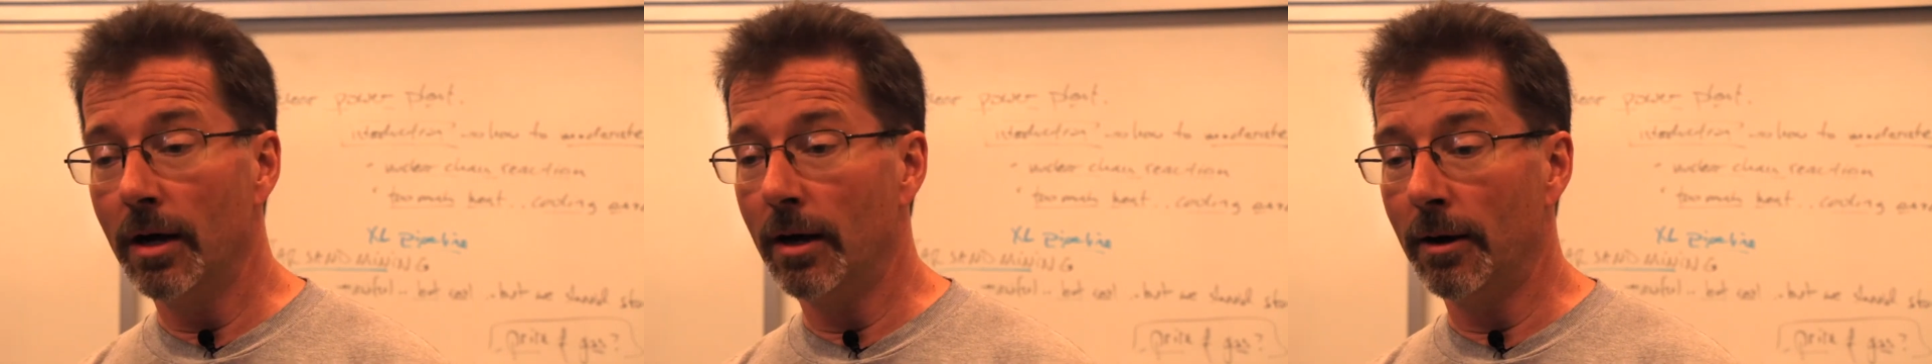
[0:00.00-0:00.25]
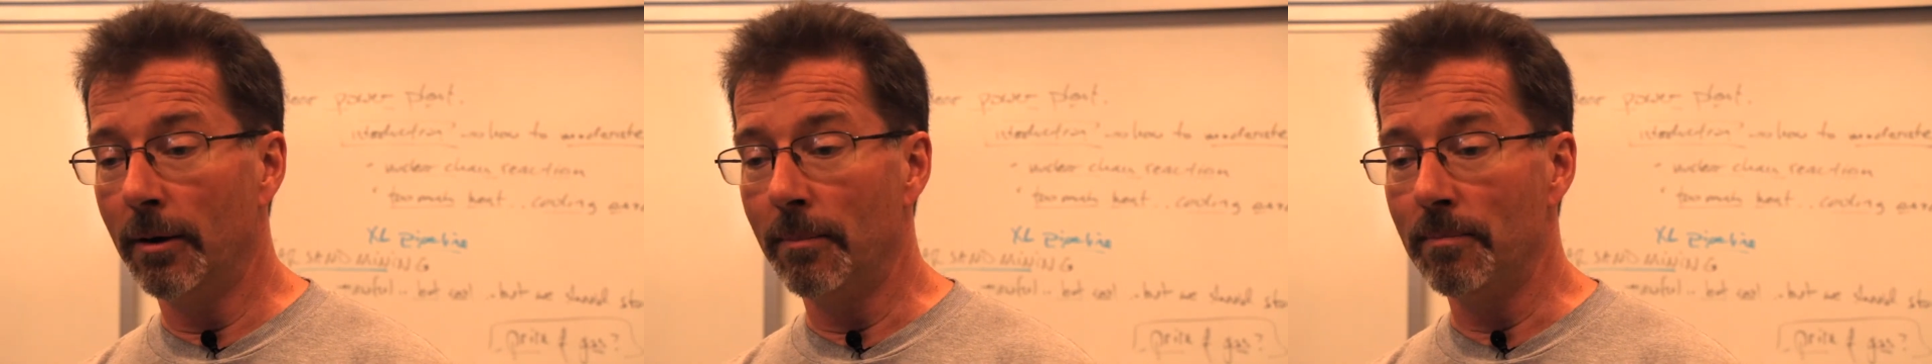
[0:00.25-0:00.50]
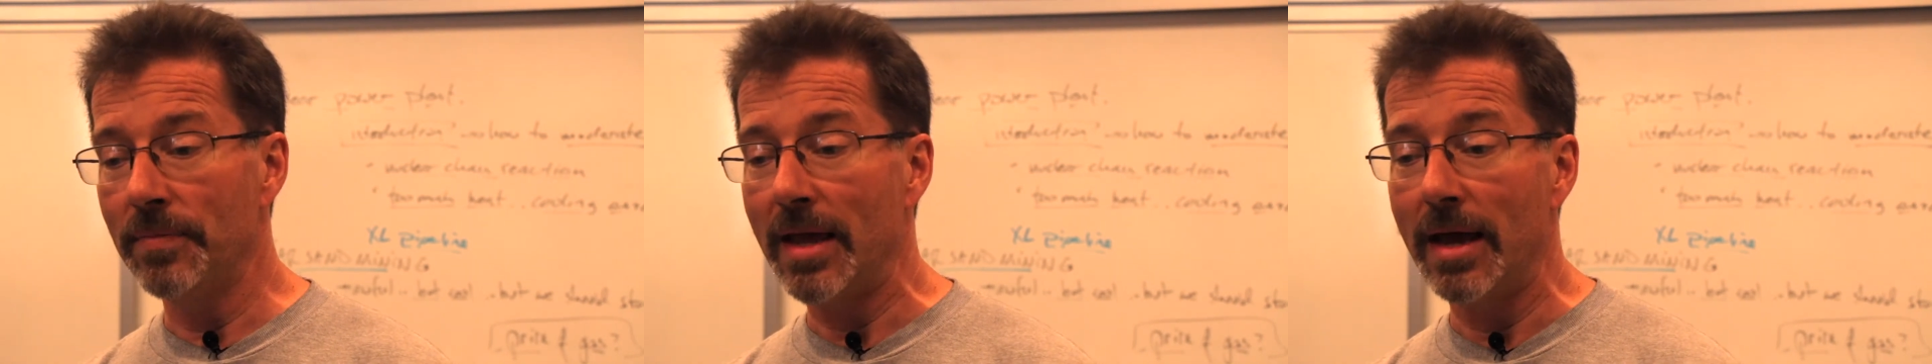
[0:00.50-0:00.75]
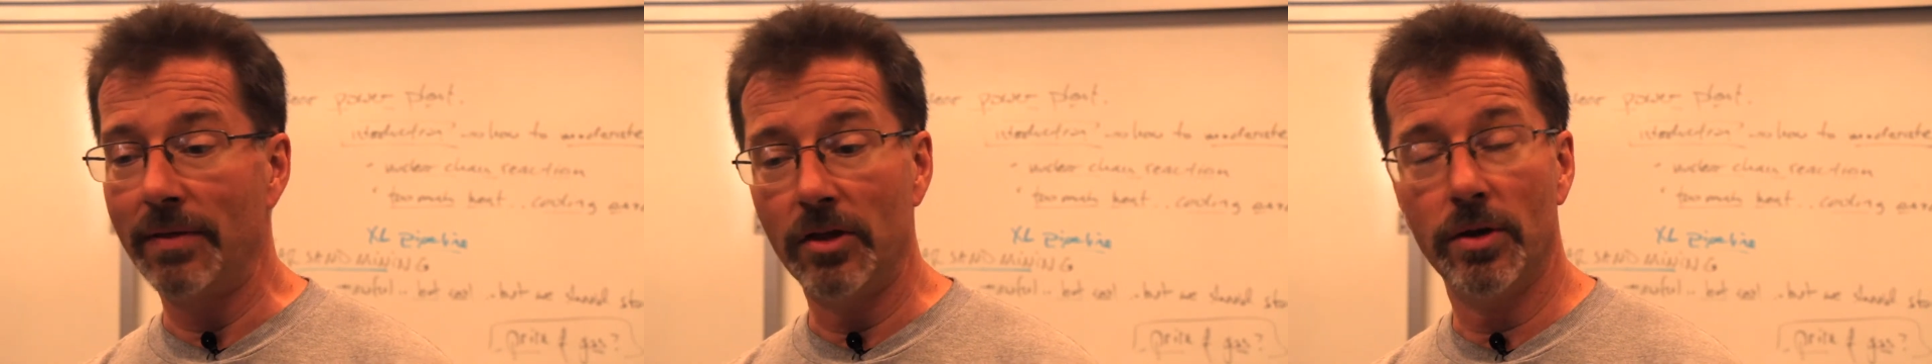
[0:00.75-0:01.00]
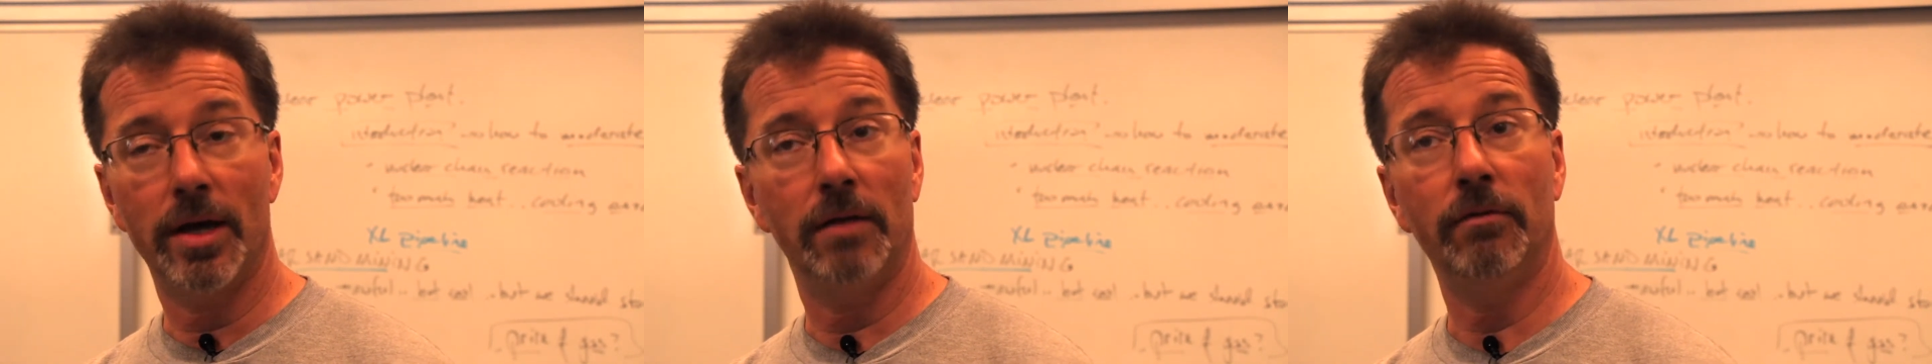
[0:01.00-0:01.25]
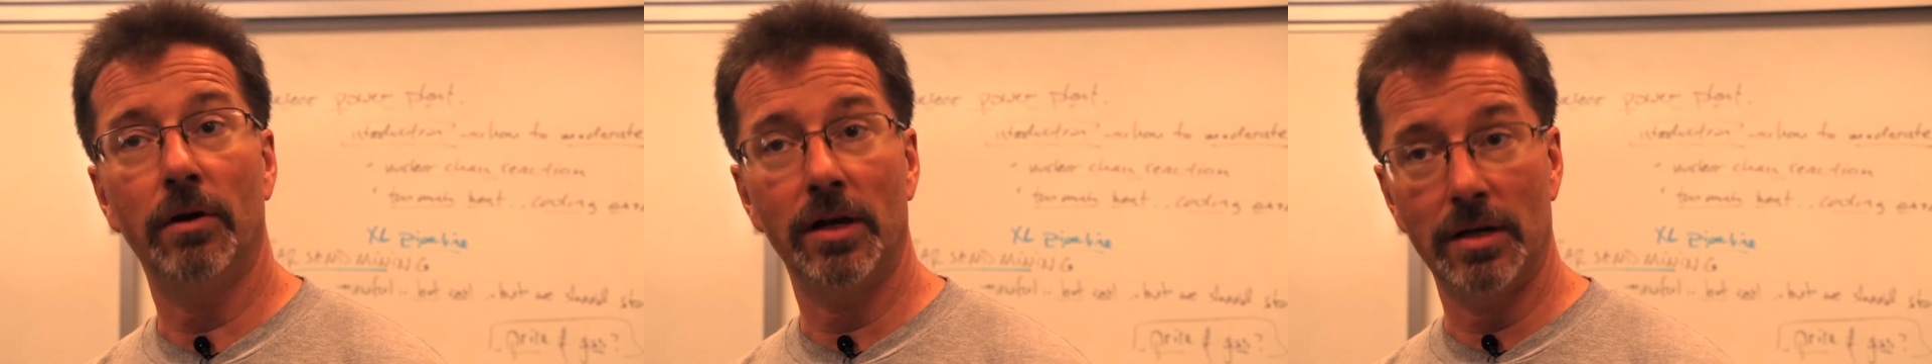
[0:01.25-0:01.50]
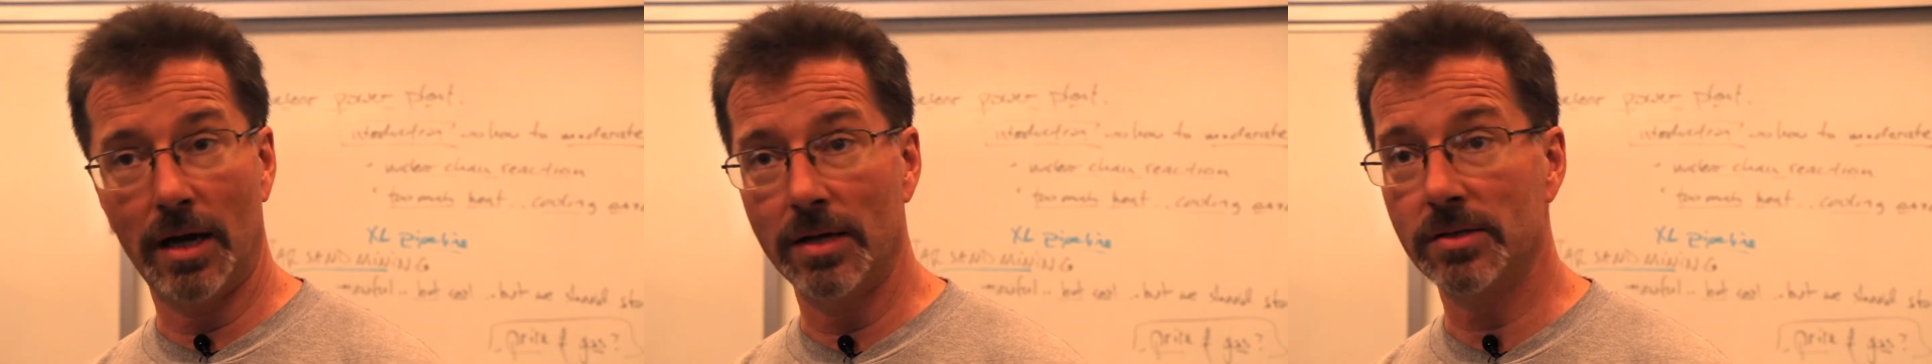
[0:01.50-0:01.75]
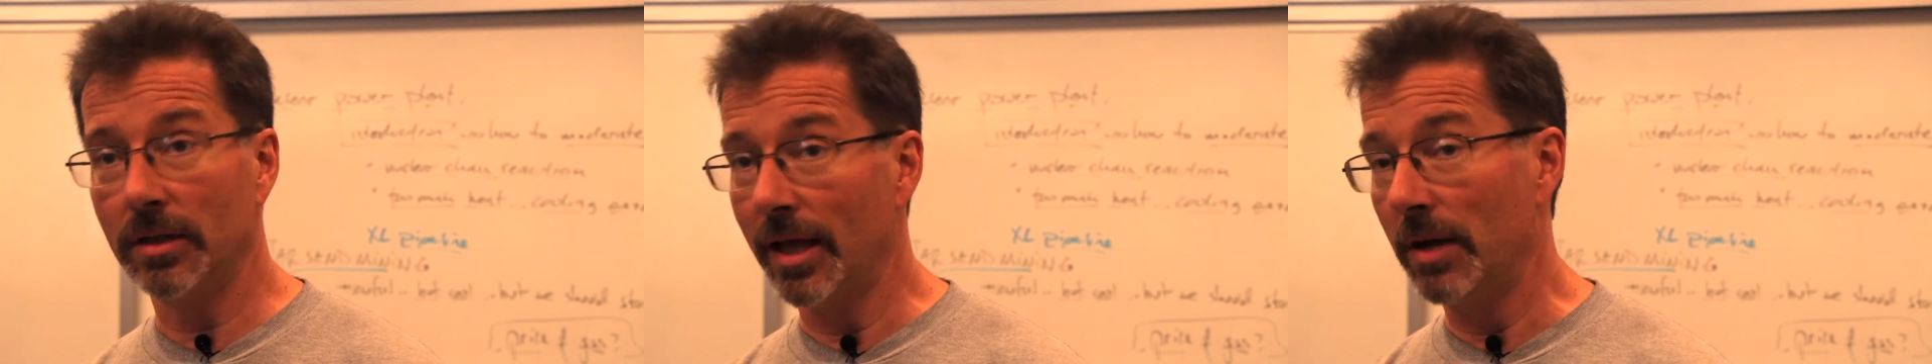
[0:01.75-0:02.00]
And then you had a very
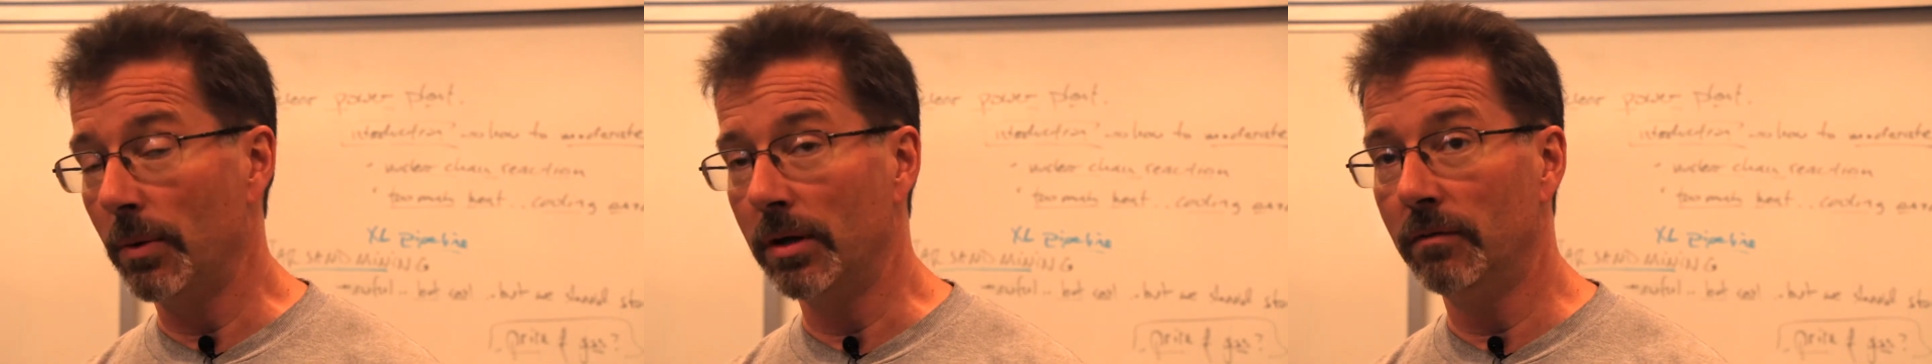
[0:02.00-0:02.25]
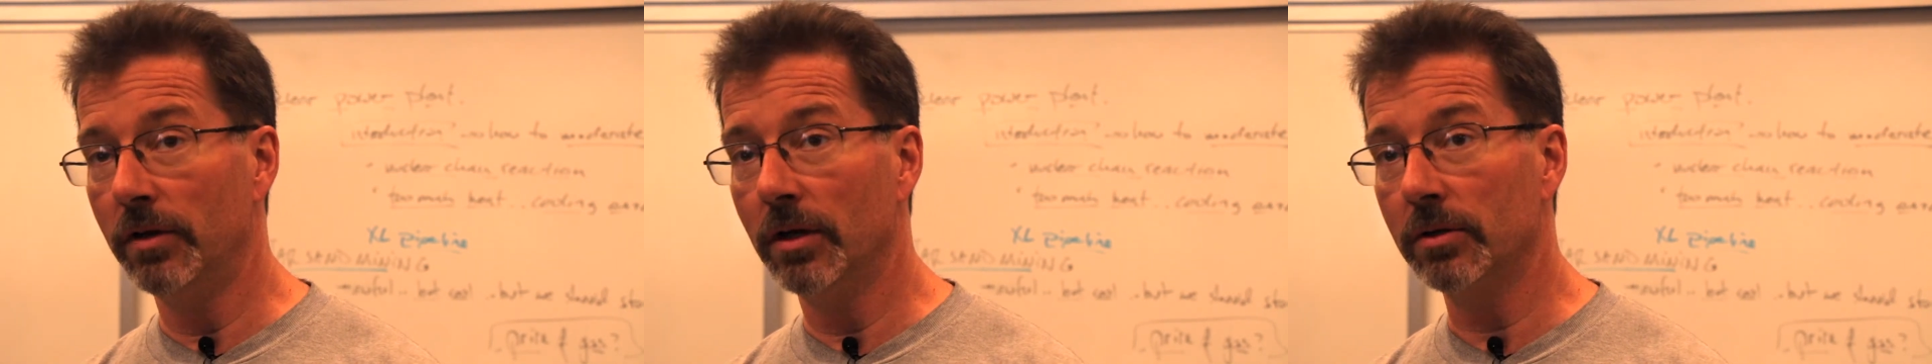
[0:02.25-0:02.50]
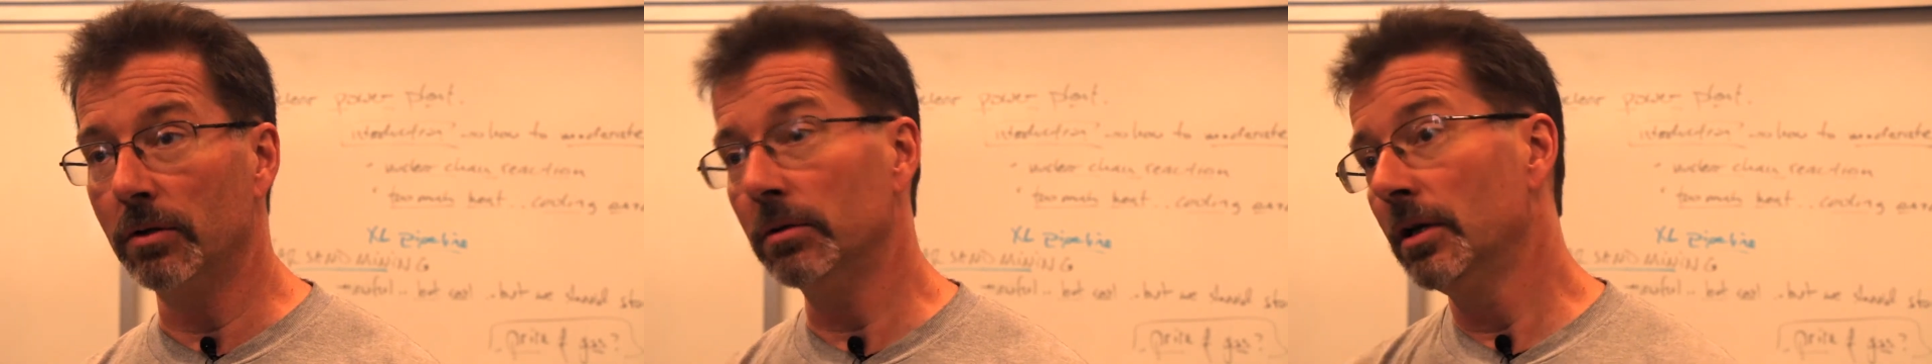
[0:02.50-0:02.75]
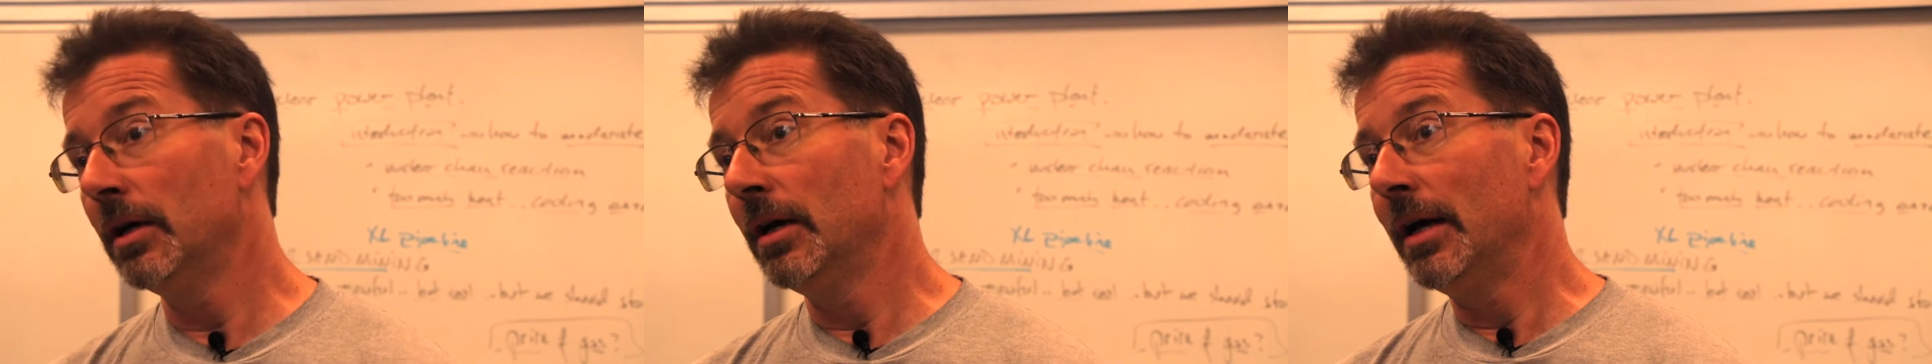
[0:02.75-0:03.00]
nice lightweight vehicle,